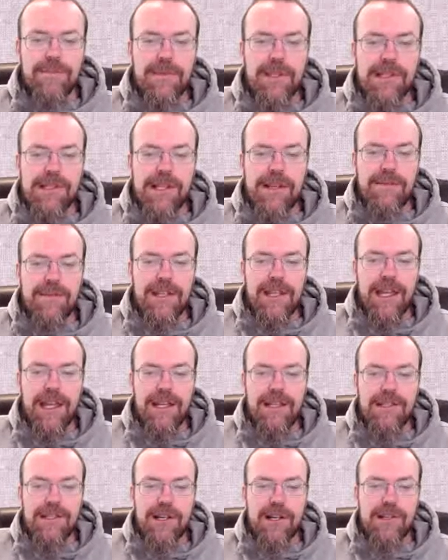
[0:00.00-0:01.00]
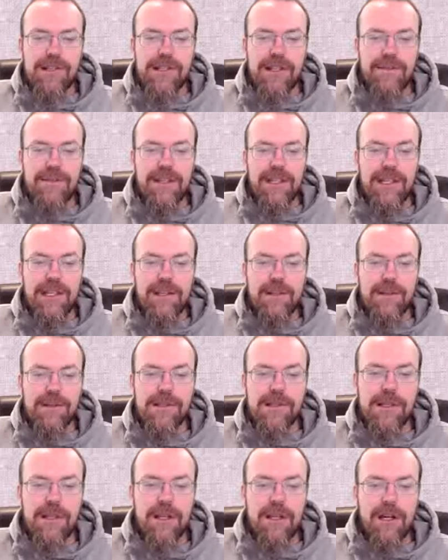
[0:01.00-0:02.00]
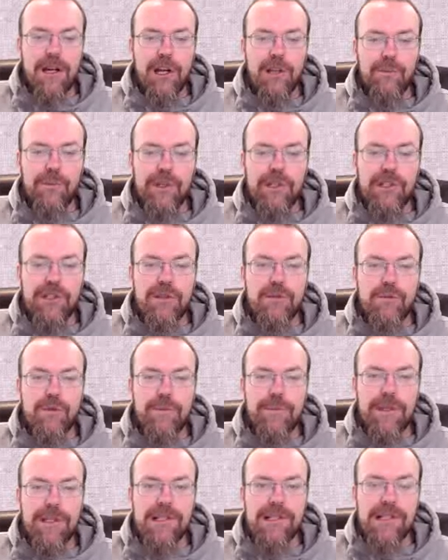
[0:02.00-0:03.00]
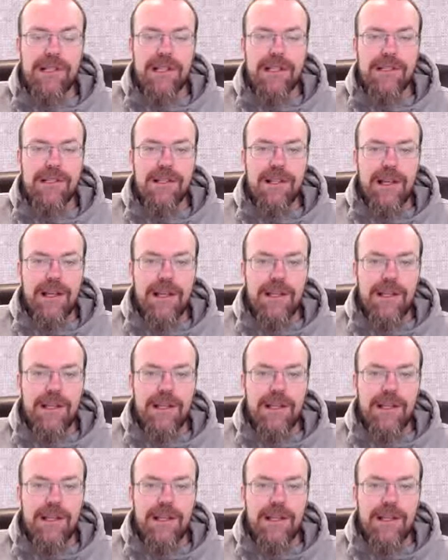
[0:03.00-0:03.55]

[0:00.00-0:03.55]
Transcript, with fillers: The seven heads are seven hills on which the woman sits.